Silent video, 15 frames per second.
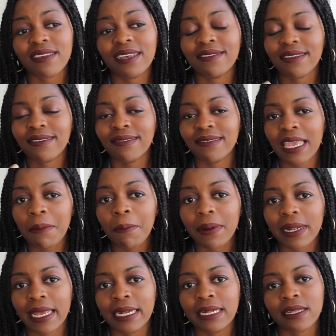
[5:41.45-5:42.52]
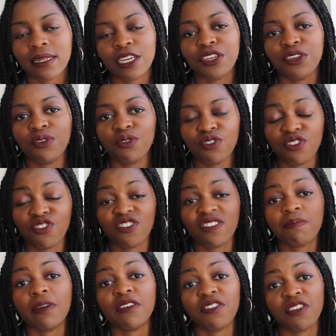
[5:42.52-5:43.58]
It's the same blend that I use to just
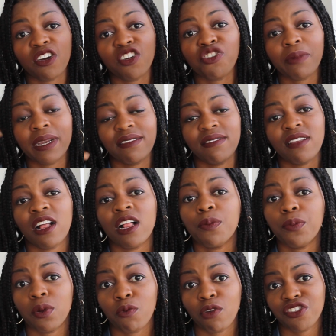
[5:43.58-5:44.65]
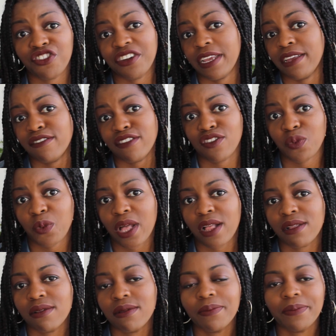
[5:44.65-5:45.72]
massage my scalp on wash days as well.